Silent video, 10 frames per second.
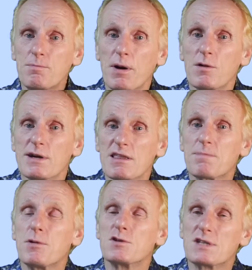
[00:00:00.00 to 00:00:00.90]
poets
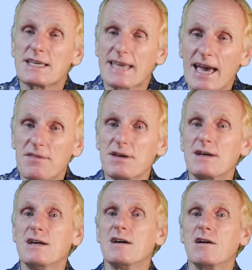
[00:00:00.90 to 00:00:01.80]
put together
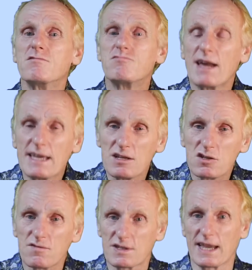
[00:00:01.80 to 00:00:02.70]
a range
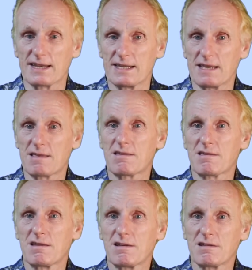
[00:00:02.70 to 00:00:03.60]
of techniques
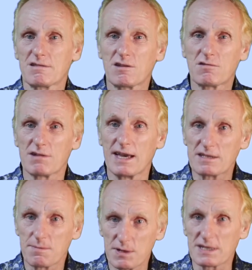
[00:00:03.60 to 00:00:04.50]
to create
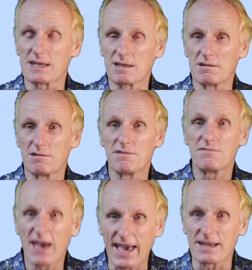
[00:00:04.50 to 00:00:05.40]
a particular
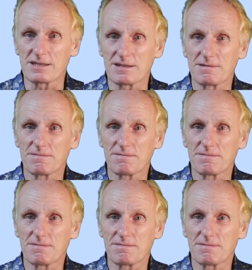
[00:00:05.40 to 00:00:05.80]
effect.